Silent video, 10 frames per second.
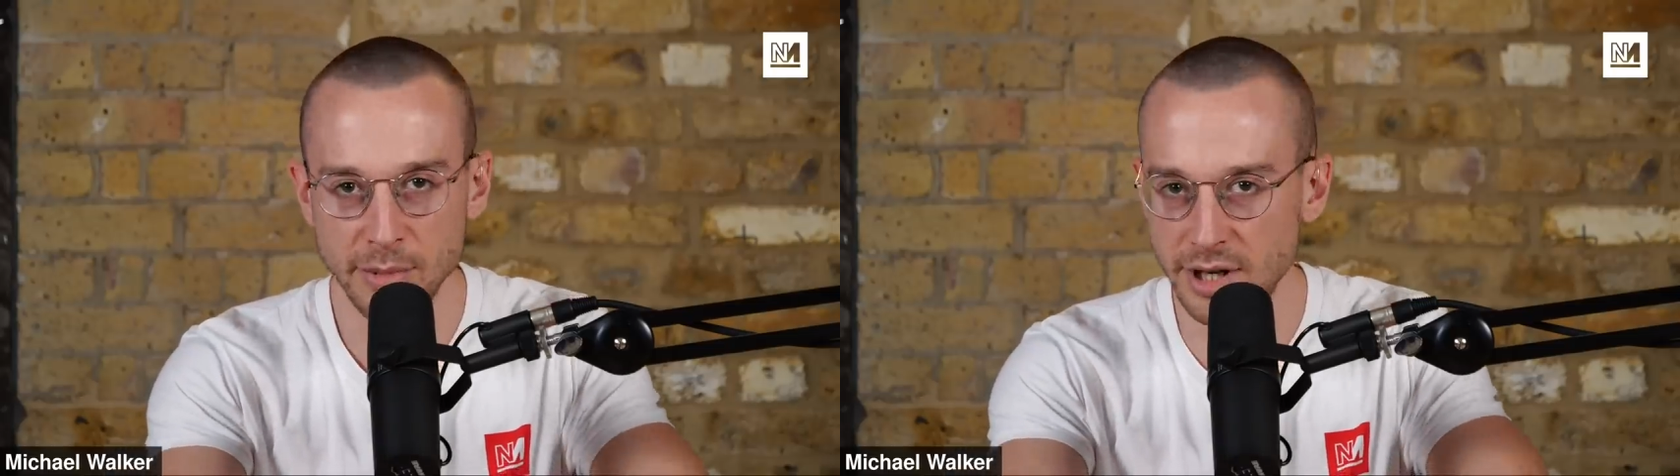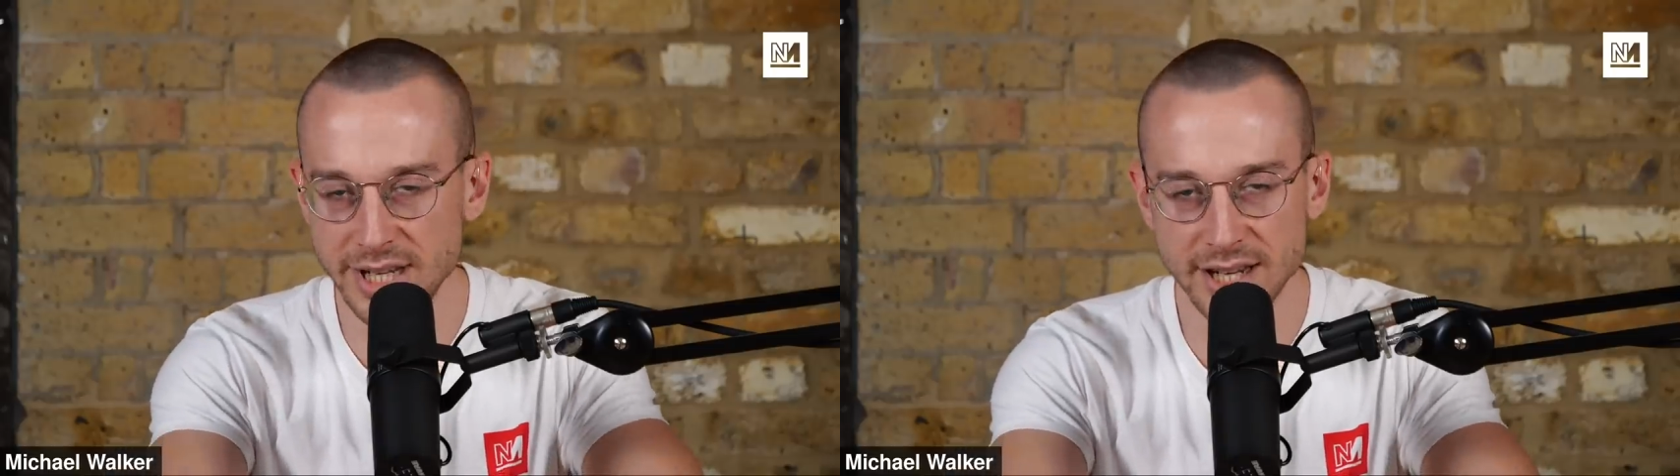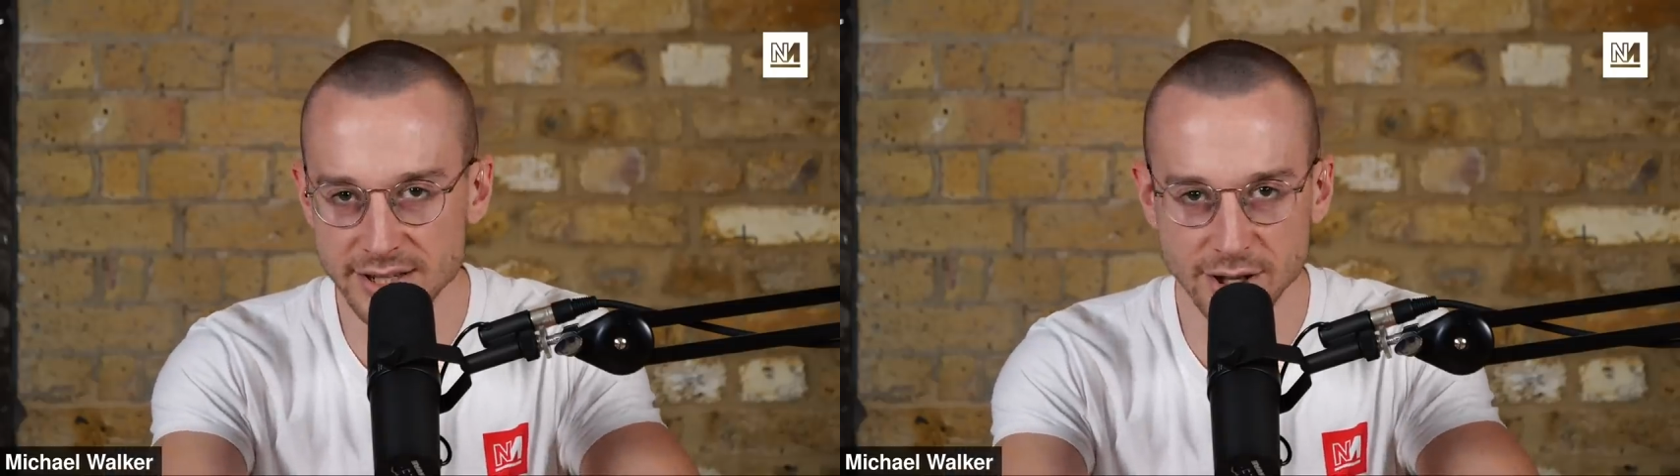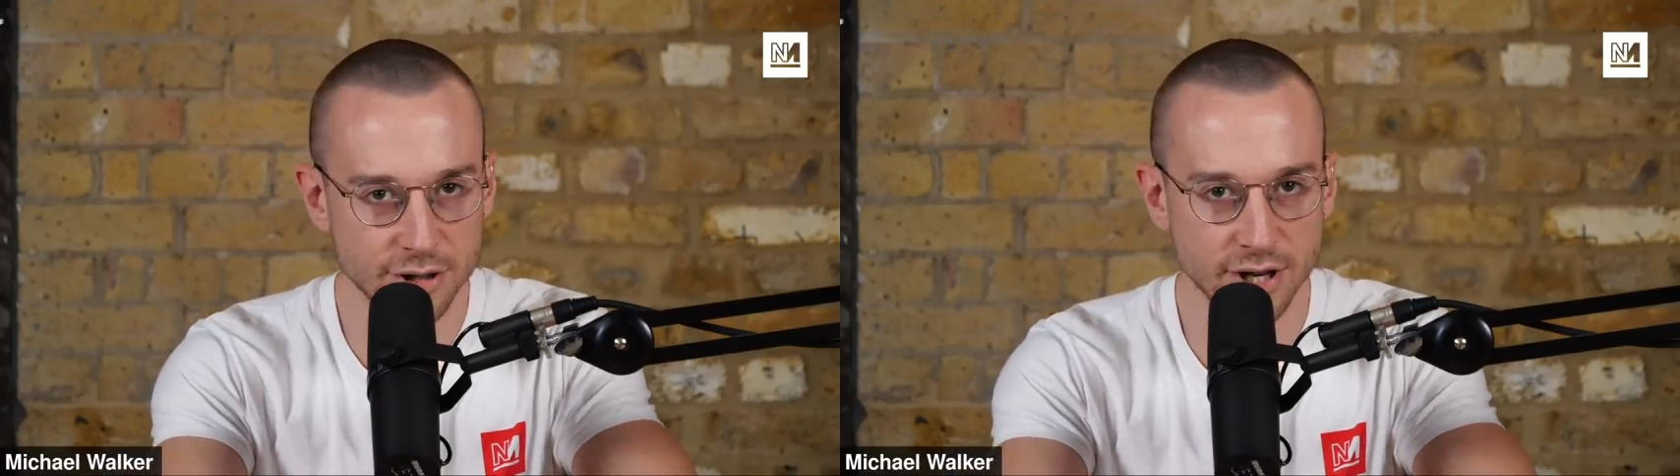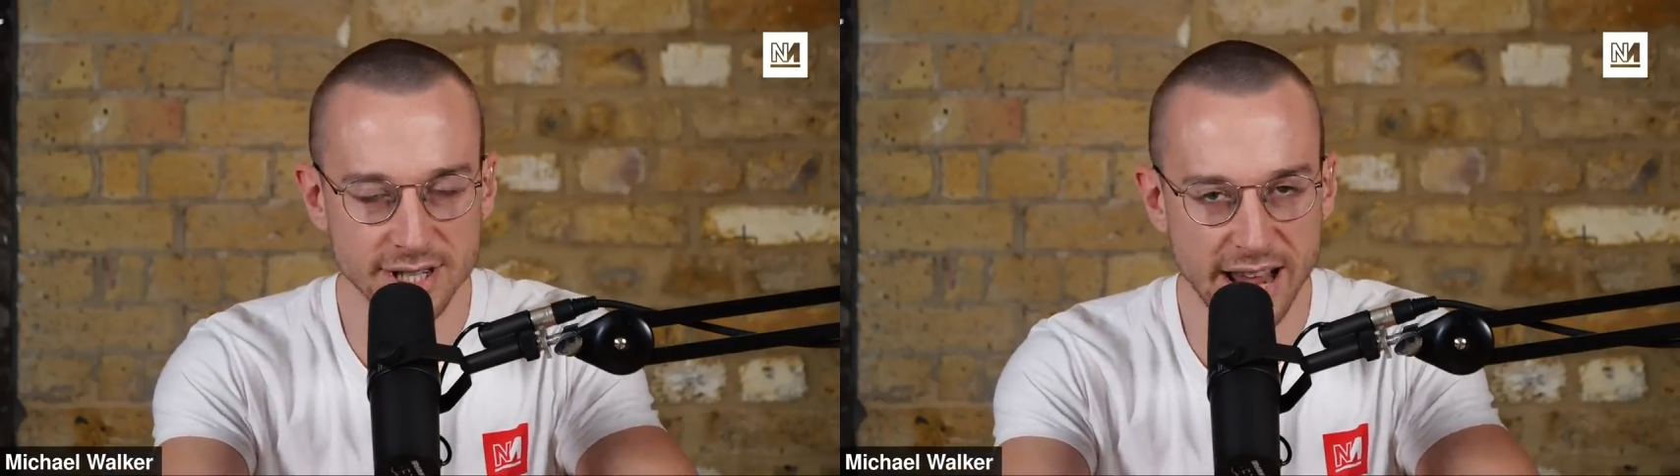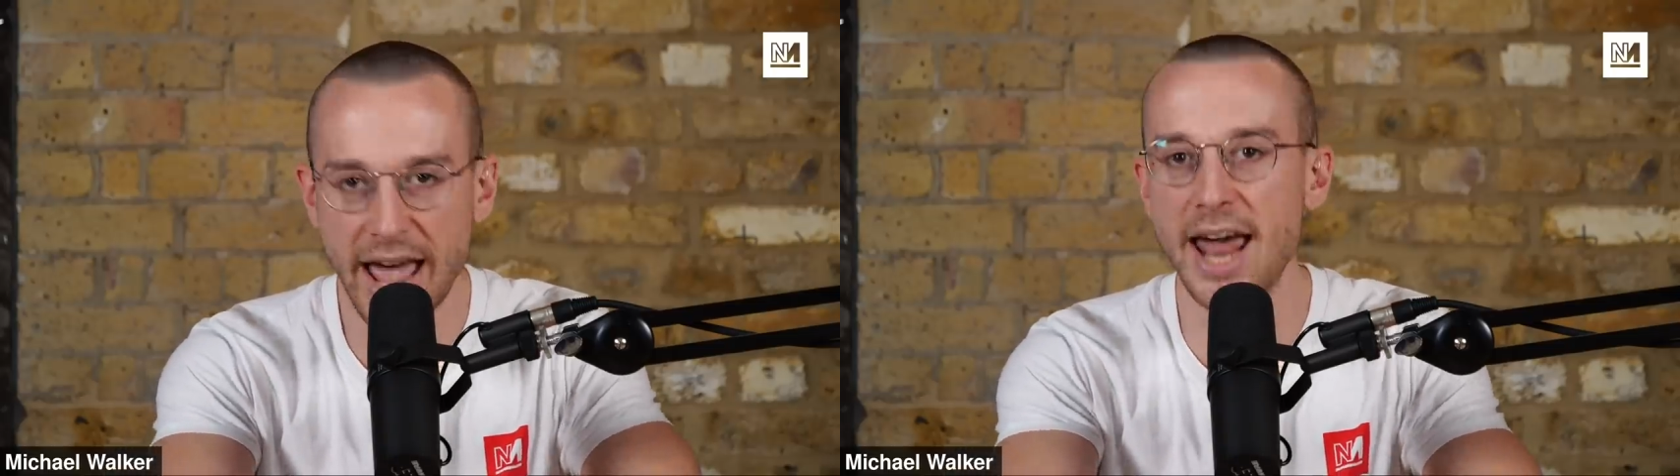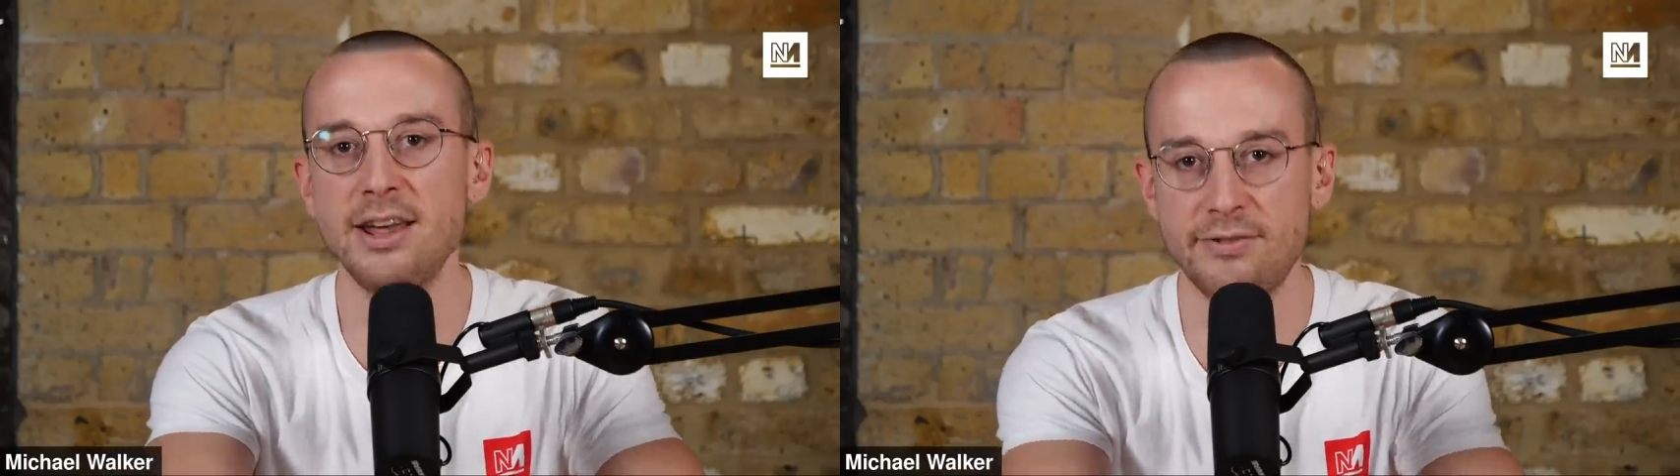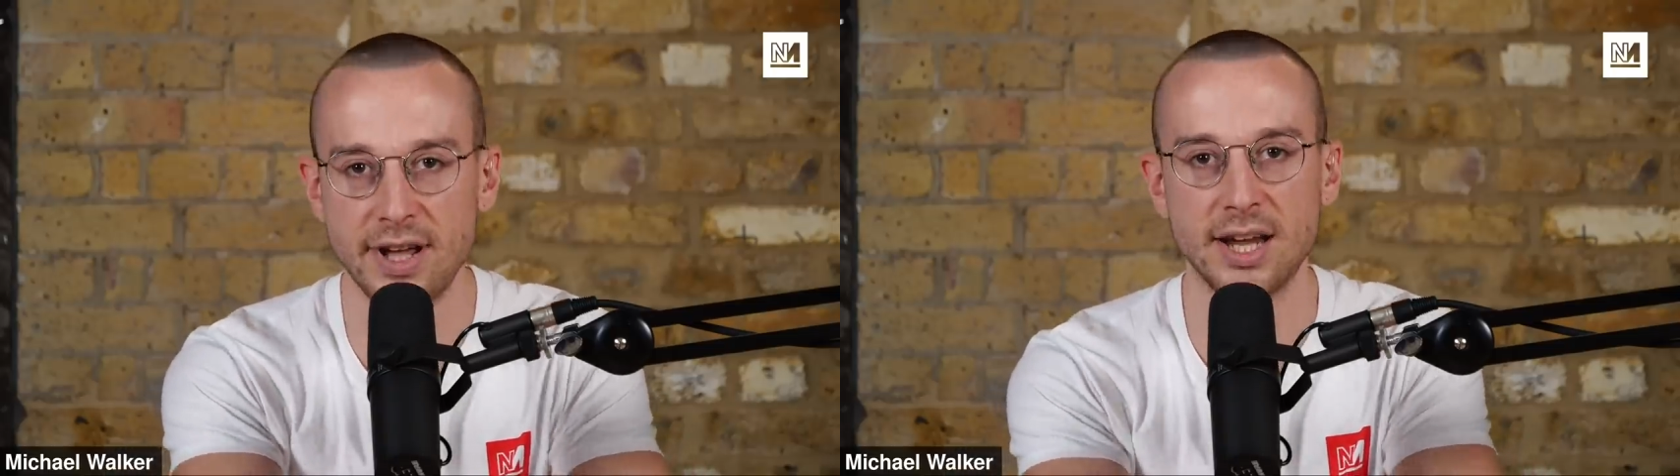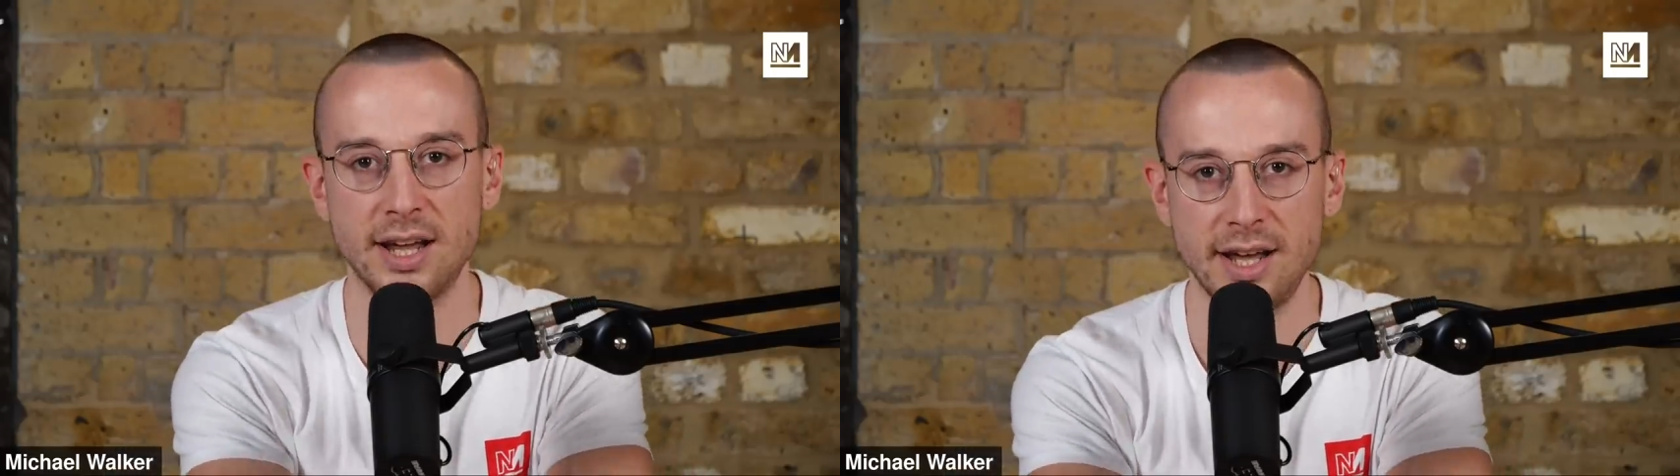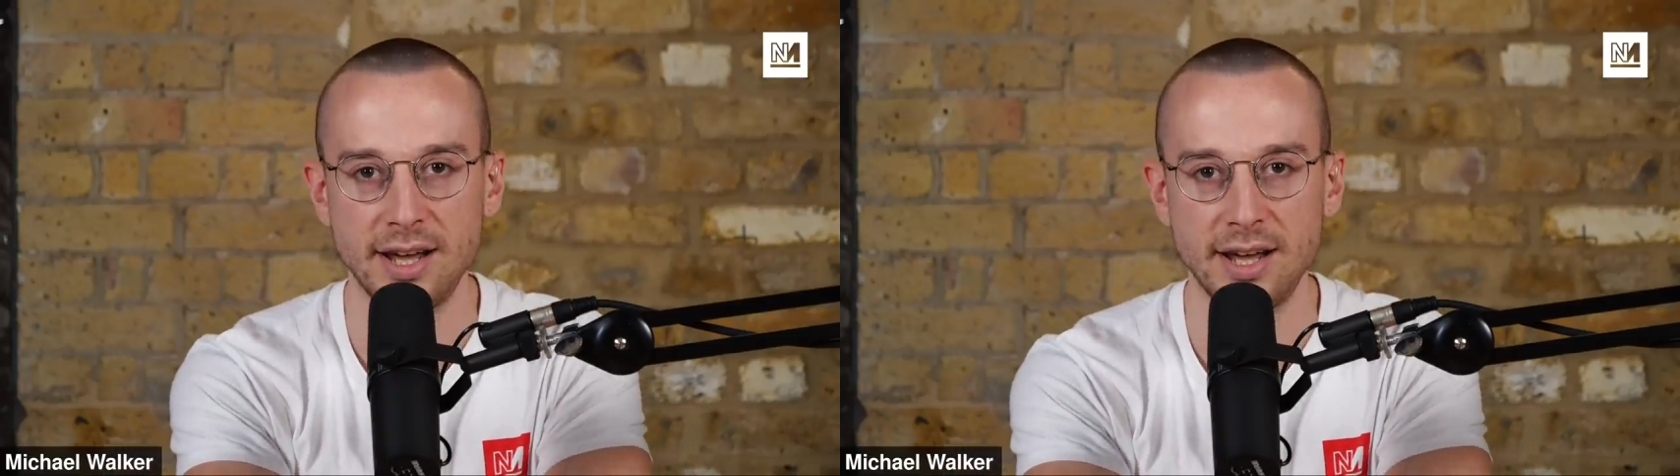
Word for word: because he does not trust anything